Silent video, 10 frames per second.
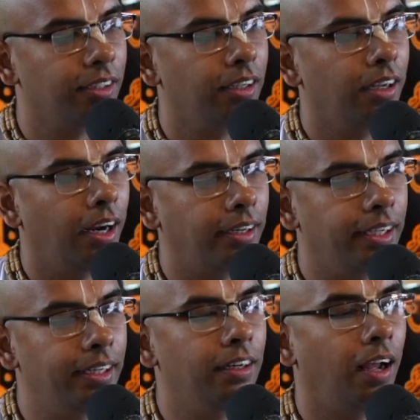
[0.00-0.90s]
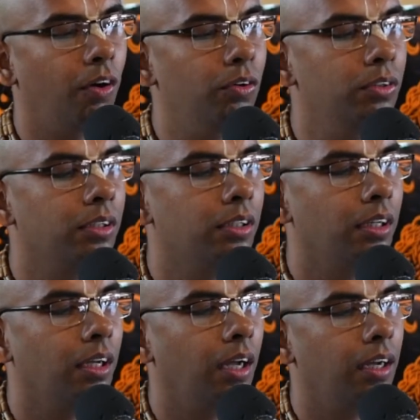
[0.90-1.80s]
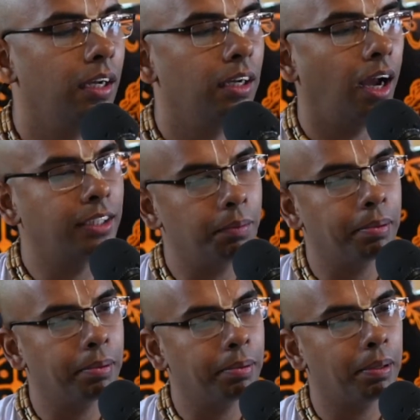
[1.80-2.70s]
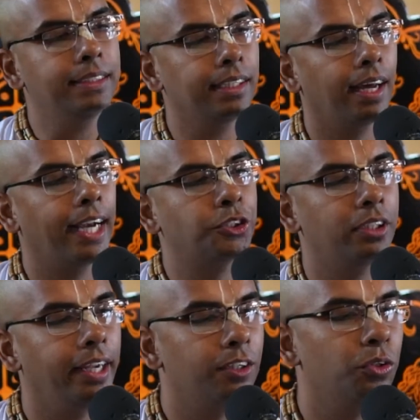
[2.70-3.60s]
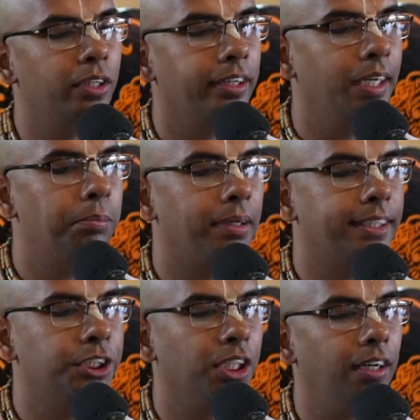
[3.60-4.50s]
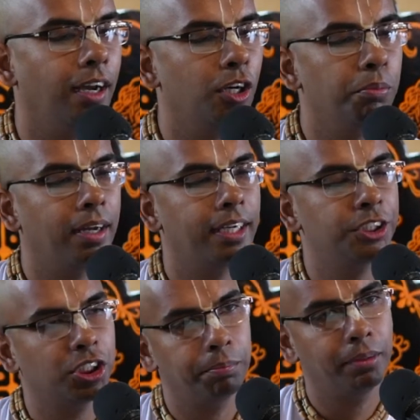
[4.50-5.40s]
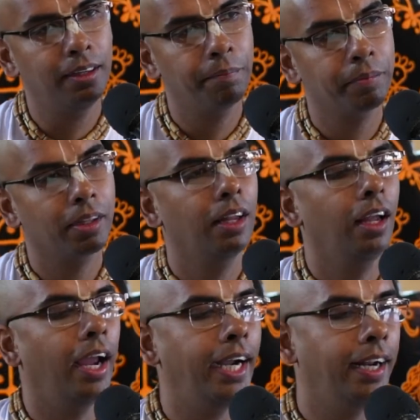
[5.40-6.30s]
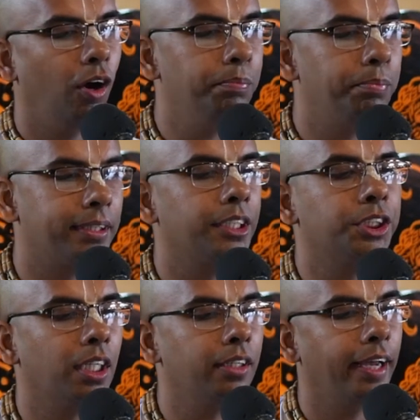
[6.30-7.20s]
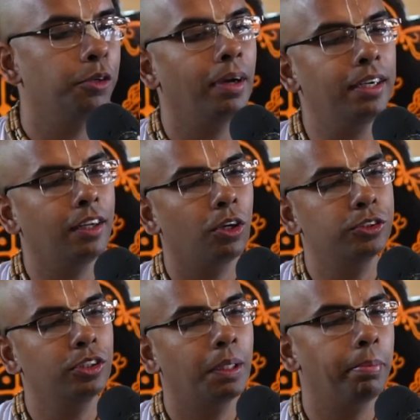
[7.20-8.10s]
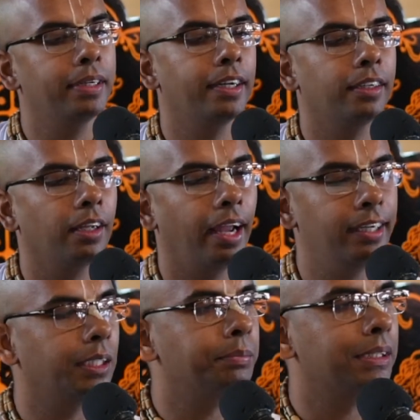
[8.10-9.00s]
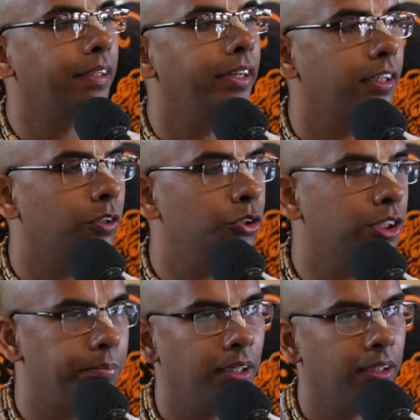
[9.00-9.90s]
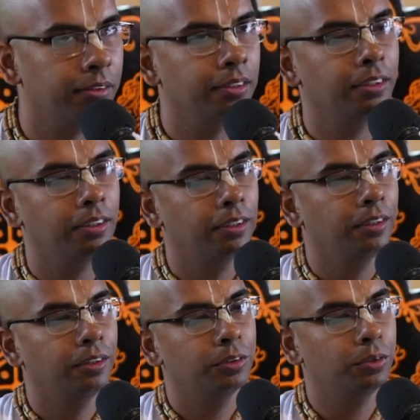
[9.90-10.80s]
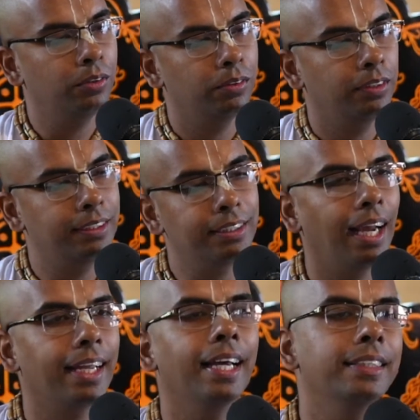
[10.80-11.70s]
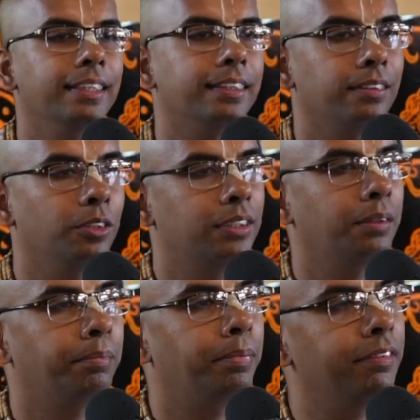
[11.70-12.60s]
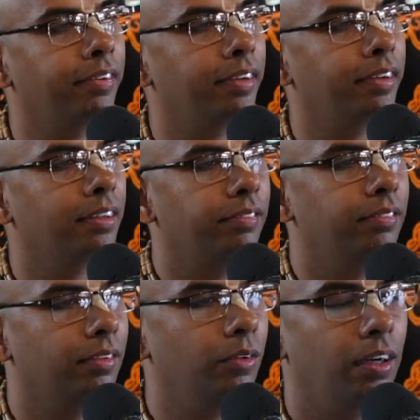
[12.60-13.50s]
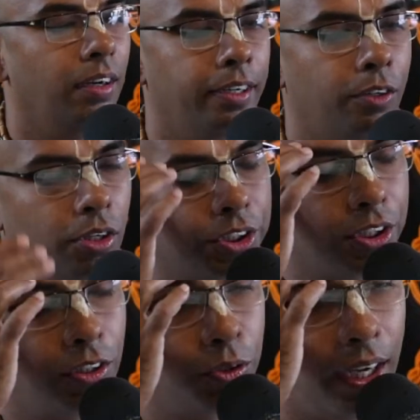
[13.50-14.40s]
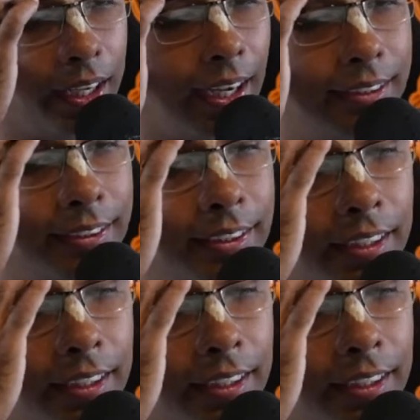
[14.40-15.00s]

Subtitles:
And then how other Pramanas are actually included in Prataksha, Anuman and Shabda. And how Prataksha and Anuman are also dependent and subservient to Shabda. So this is the analysis. So it's a brief introduction to the analysis that